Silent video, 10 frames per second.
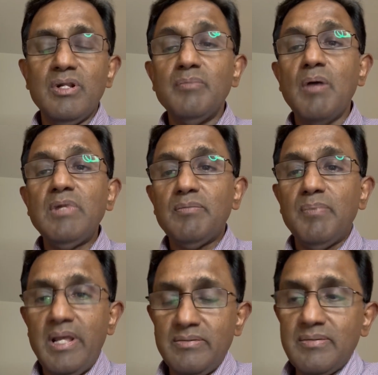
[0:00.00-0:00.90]
in public
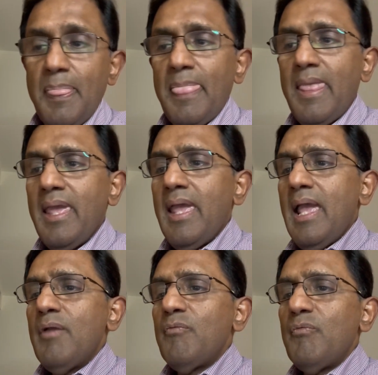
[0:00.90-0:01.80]
place.
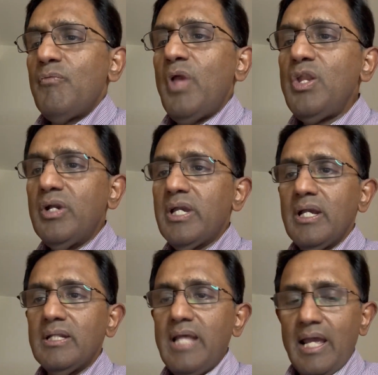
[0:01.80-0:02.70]
When you
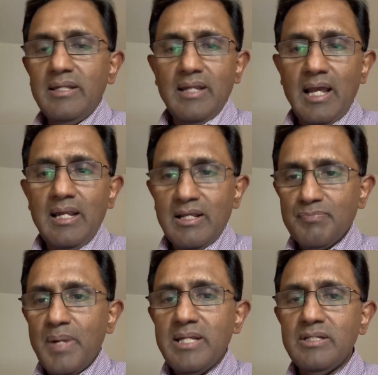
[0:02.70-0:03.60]
hear that, I'll
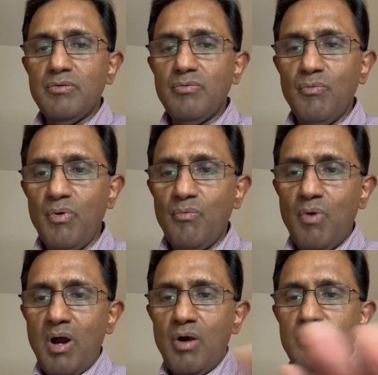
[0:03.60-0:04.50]
explain it
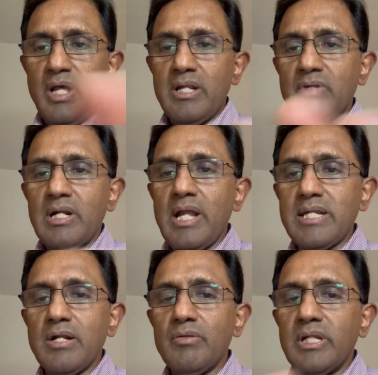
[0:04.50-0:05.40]
how that is
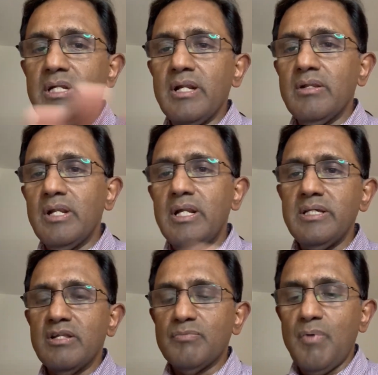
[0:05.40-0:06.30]
related with the Indian
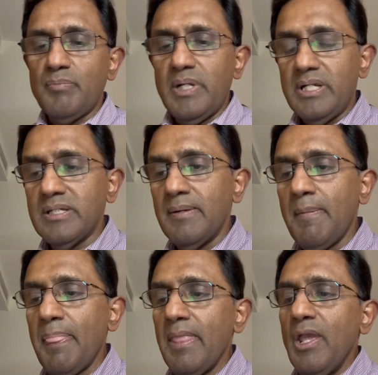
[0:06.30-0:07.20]
indigenous population.
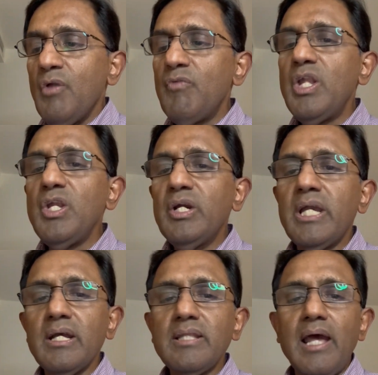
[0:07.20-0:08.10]
When you
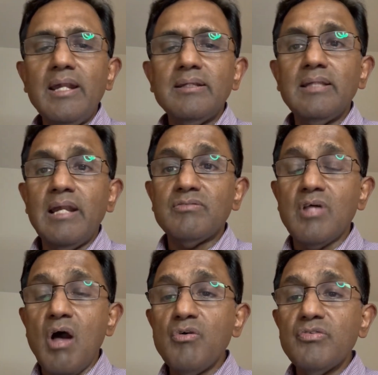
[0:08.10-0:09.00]
hear that, that
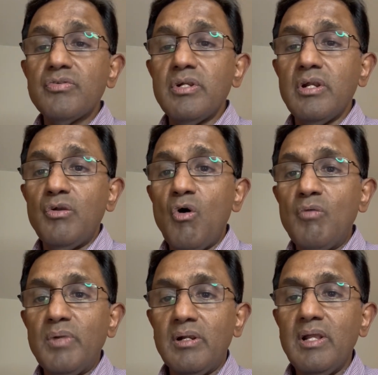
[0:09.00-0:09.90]
sounds
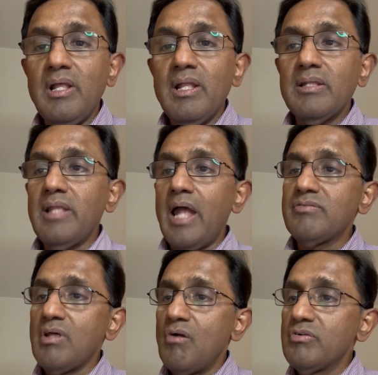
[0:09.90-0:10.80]
normal, that
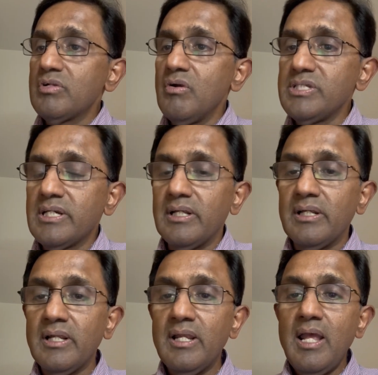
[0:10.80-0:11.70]
sounds
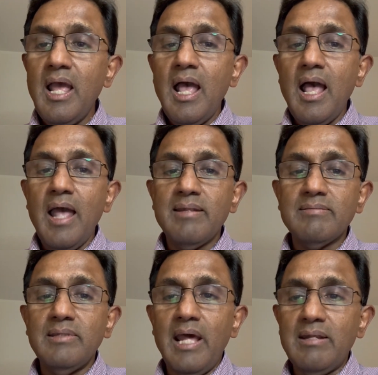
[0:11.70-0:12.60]
logical, and
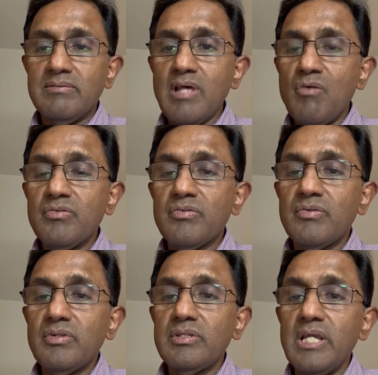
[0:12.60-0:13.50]
that
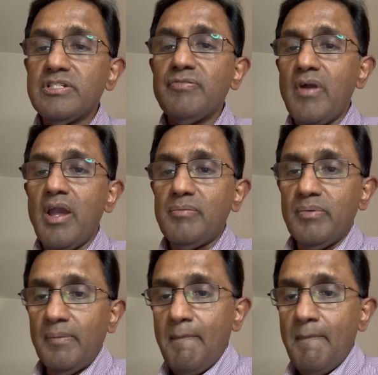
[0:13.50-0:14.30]
sounds justifiable.